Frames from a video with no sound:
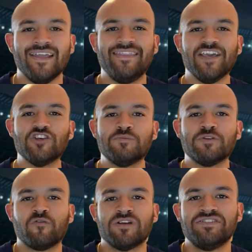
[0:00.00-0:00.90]
Thank you so
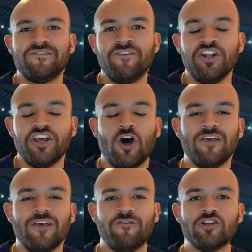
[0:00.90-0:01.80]
much for watching this video.
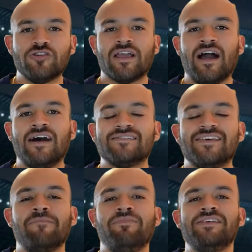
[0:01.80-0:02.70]
If you enjoyed the
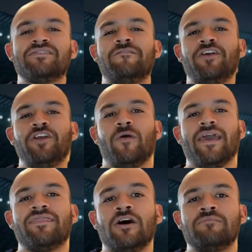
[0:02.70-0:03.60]
content, please give the video
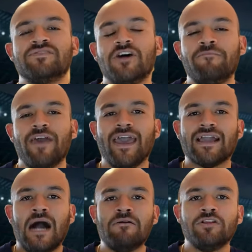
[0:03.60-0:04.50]
a thumbs up and
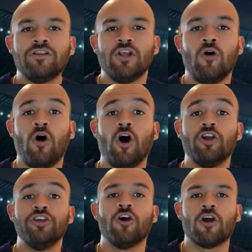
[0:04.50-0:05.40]
comment below
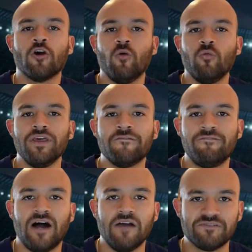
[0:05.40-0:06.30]
on your week
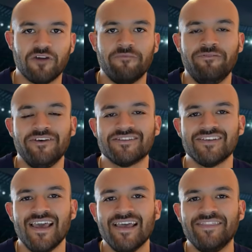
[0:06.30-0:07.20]
5 spread picks.
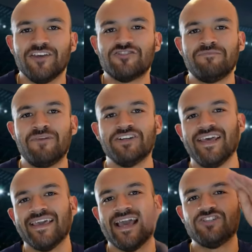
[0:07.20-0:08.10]
Thank you so much,
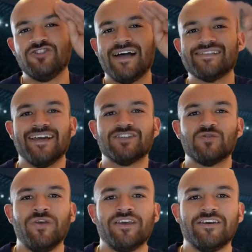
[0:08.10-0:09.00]
and catch you guys next
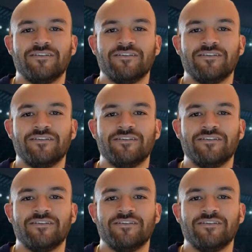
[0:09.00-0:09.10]
week.